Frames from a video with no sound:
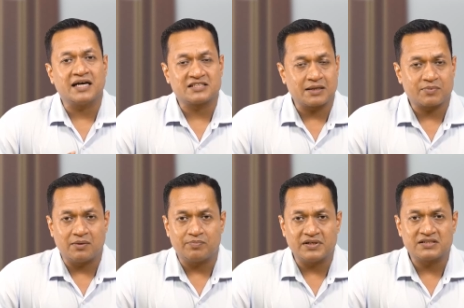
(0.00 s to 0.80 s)
large-cap
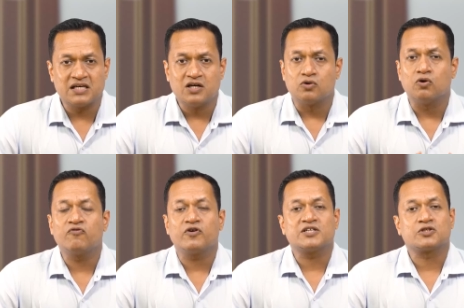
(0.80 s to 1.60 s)
companies known
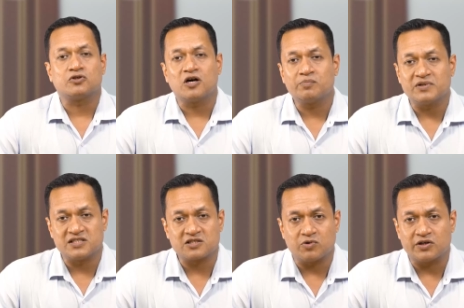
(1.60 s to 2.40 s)
for their strong
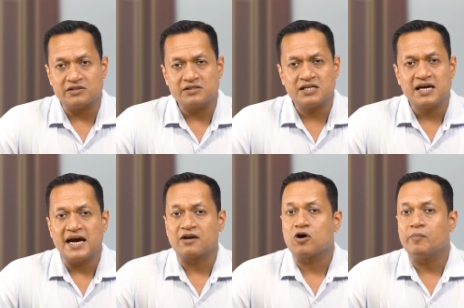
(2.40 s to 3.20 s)
business models
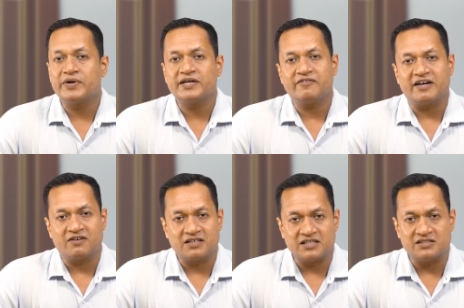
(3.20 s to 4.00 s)
and competitive
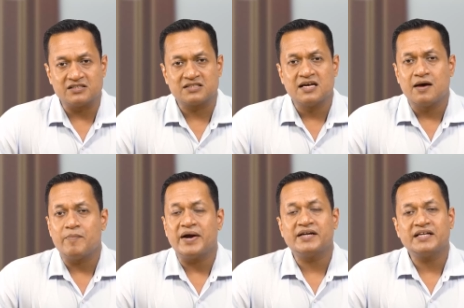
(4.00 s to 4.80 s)
advantages,
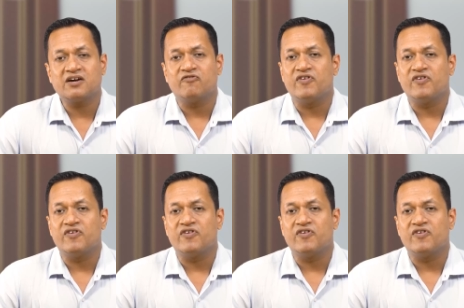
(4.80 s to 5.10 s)
maintaining a